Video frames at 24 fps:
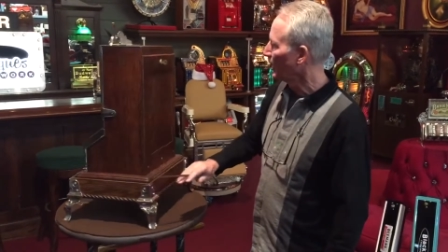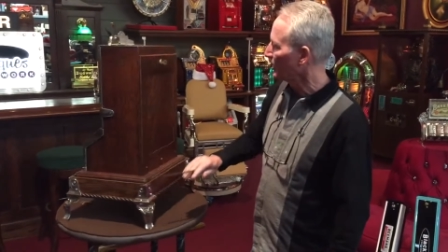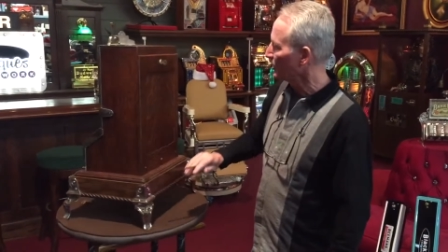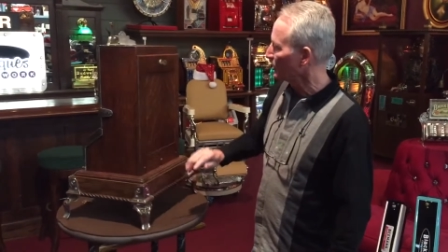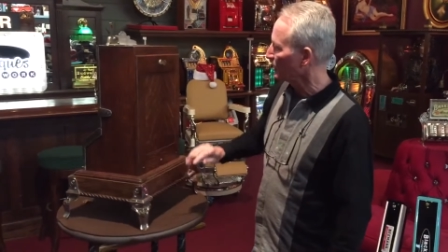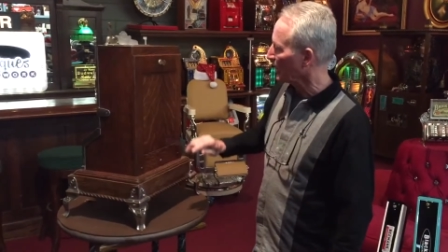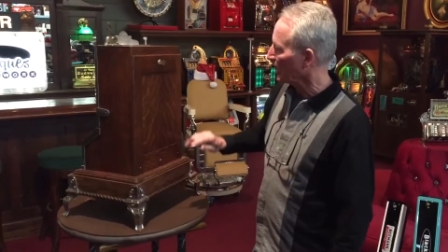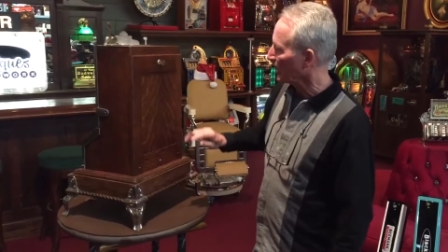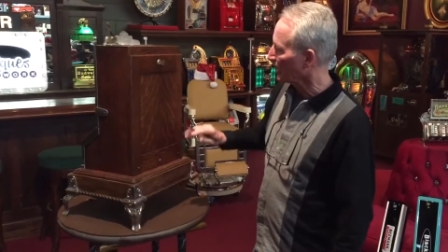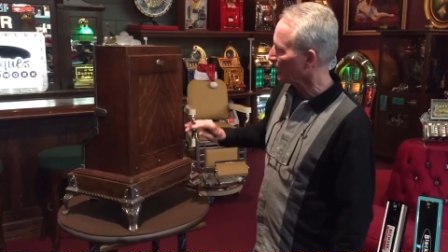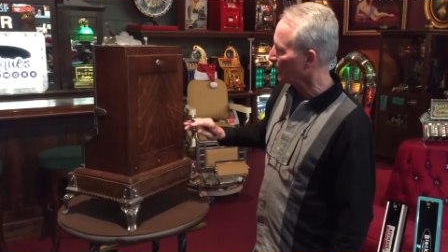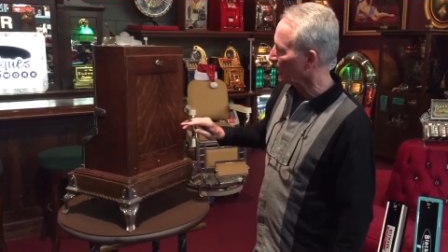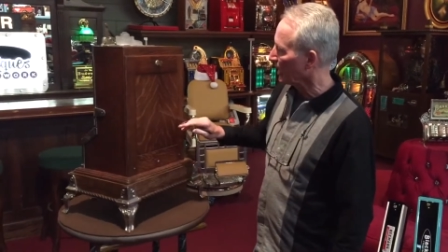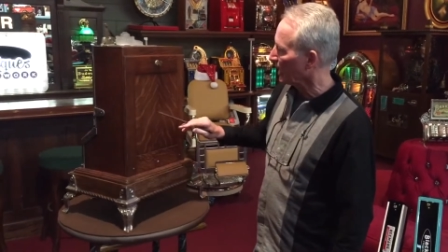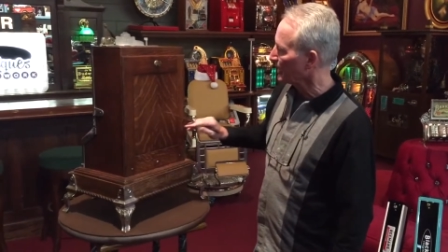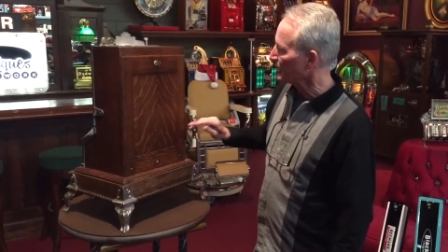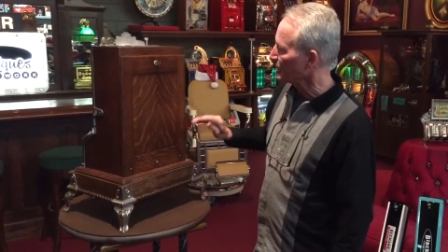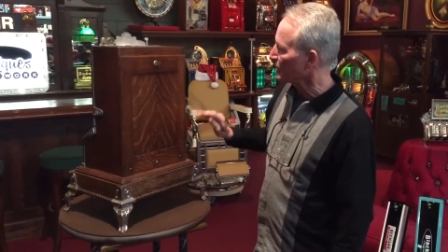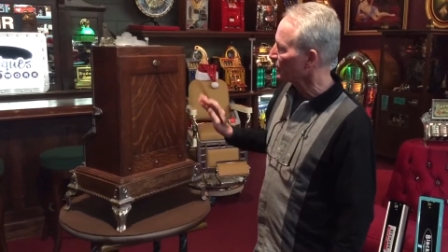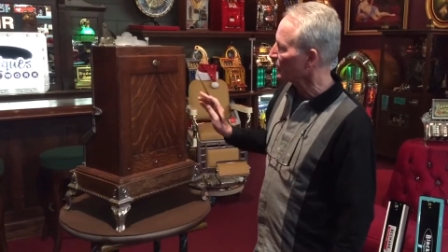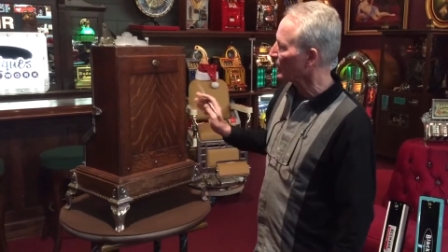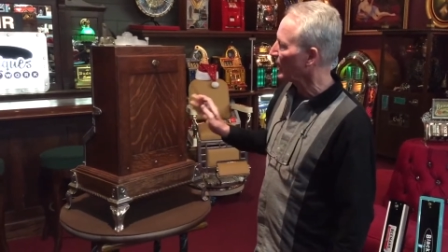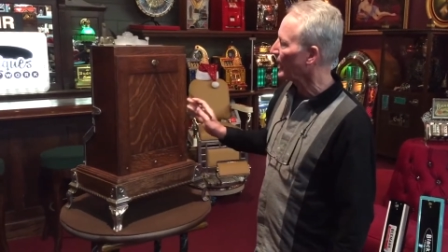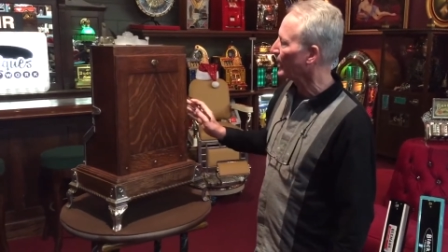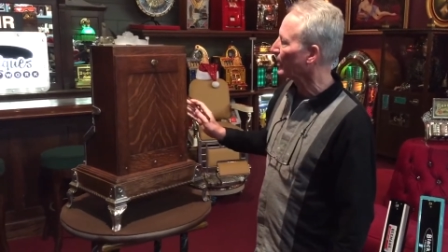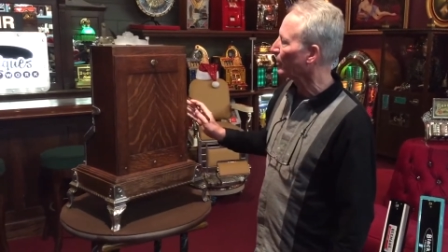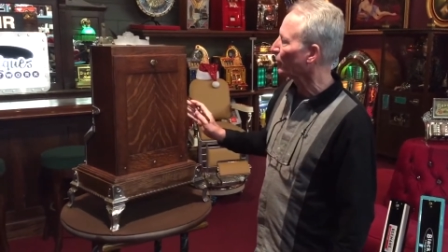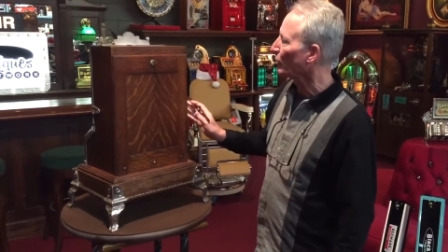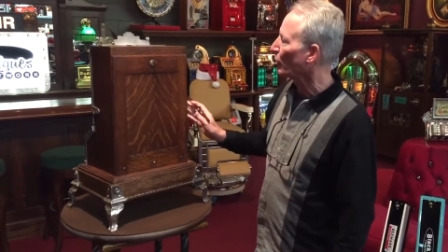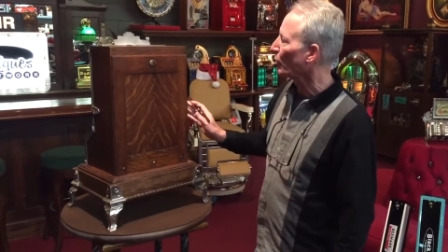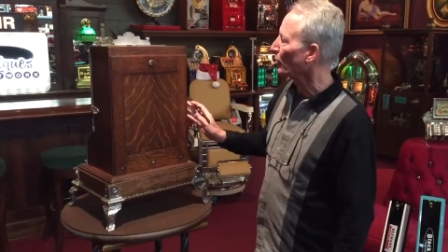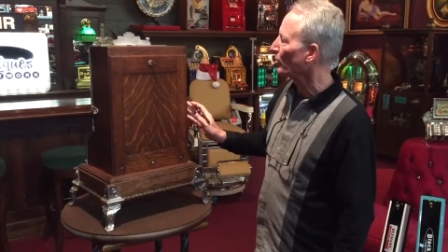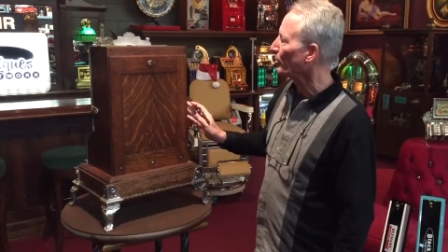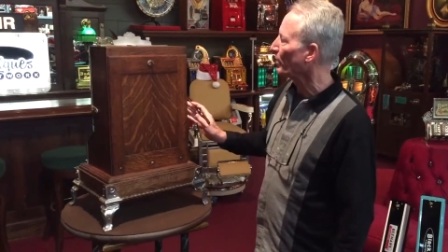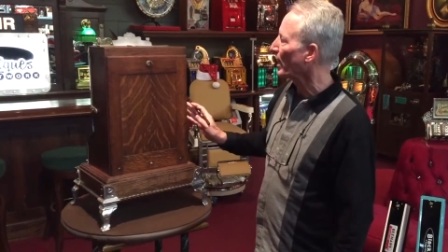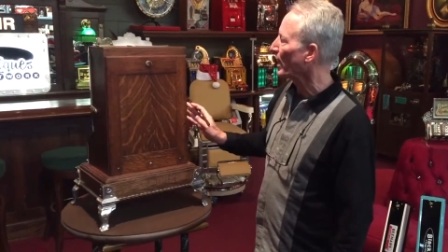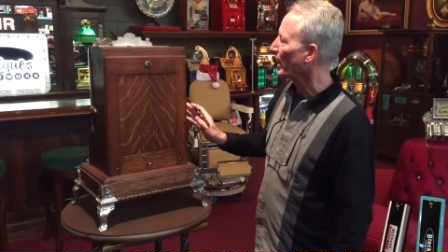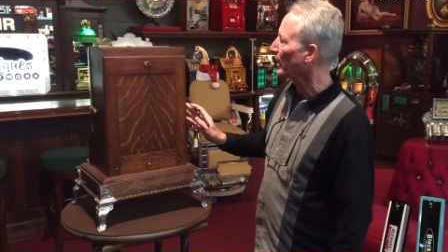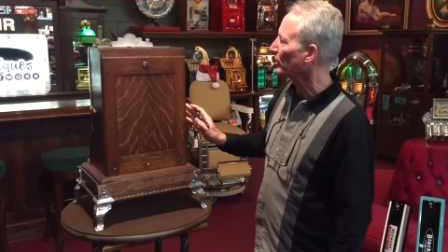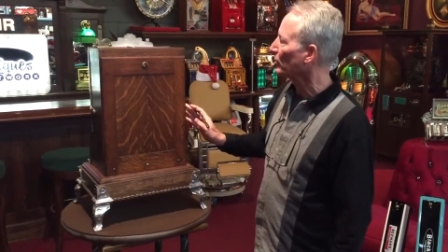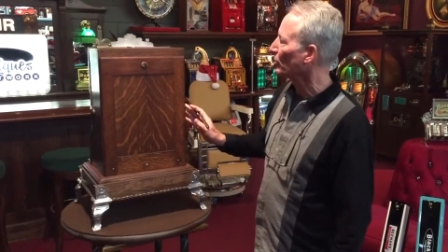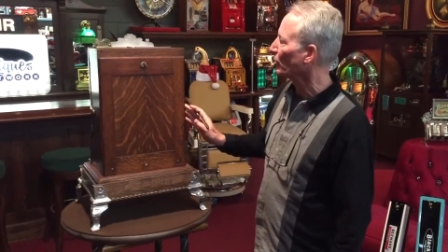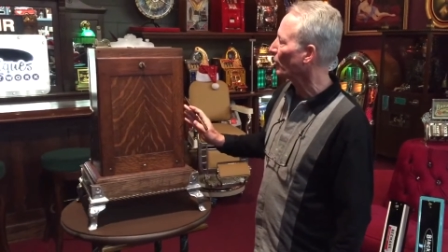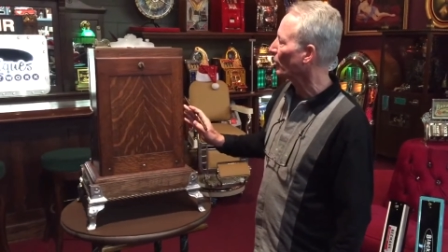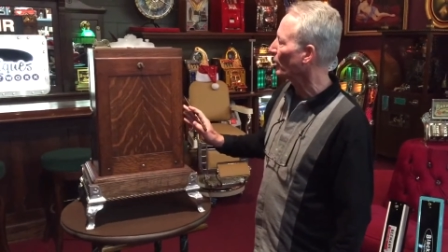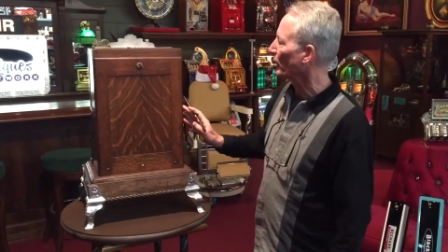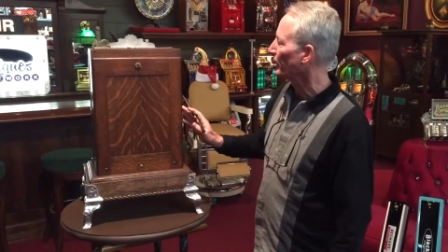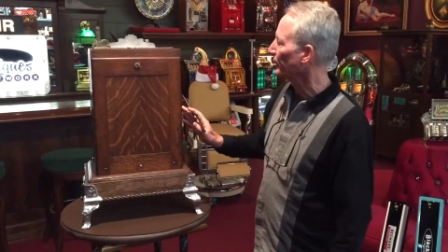It's got a nice tiger oak back
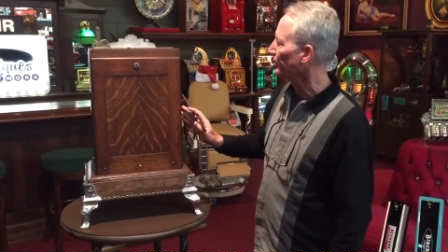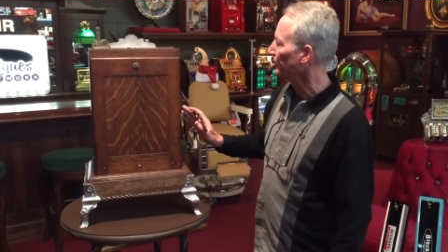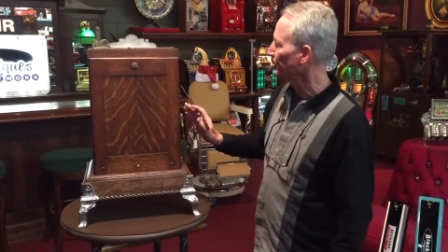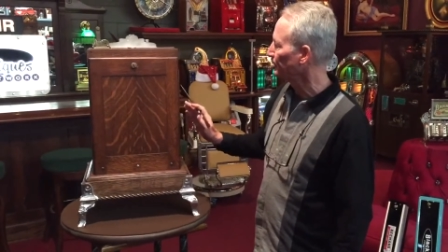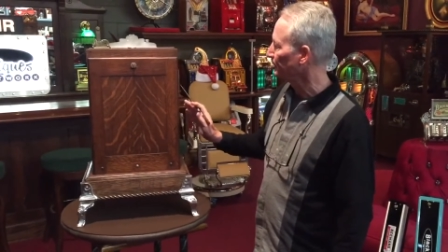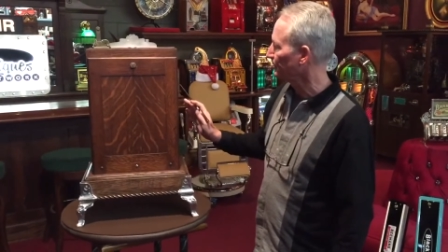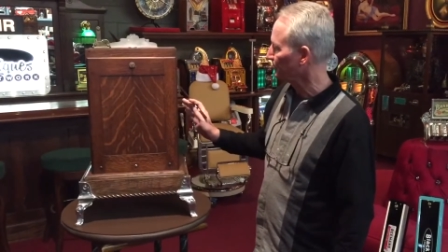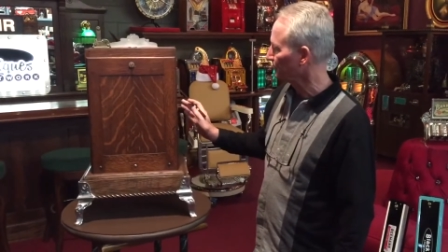door.